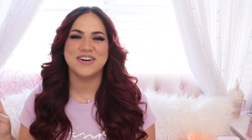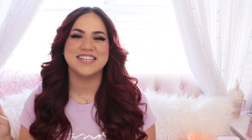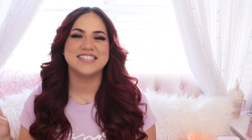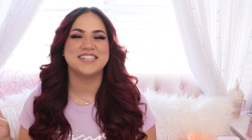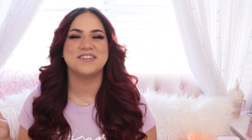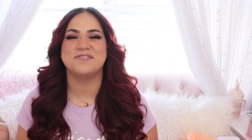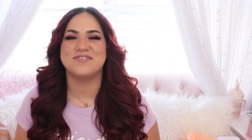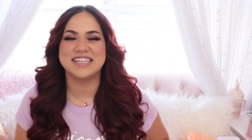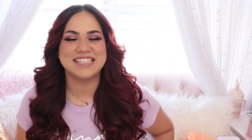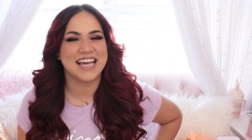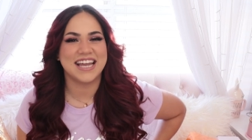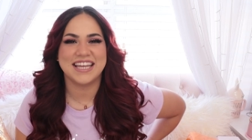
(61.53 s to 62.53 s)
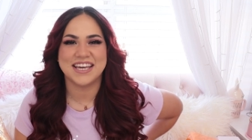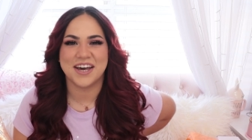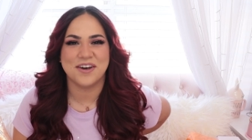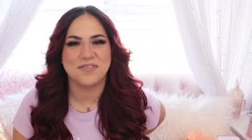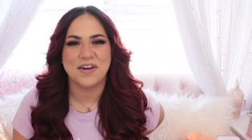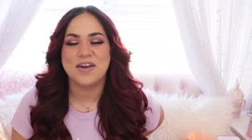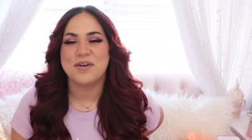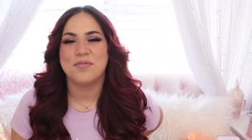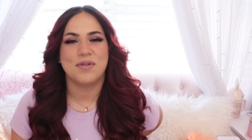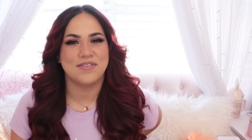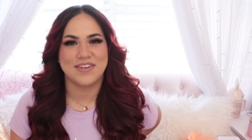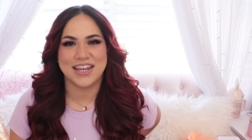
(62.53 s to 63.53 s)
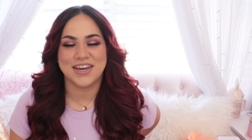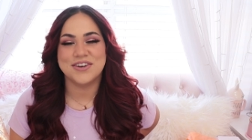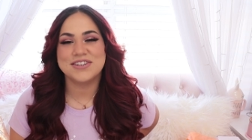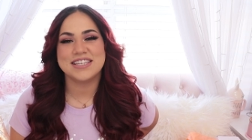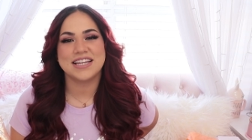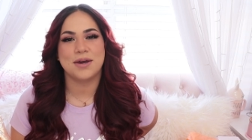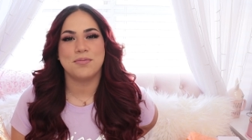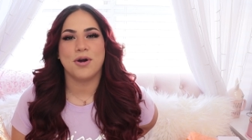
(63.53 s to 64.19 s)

bell so you don't miss any of my videos and I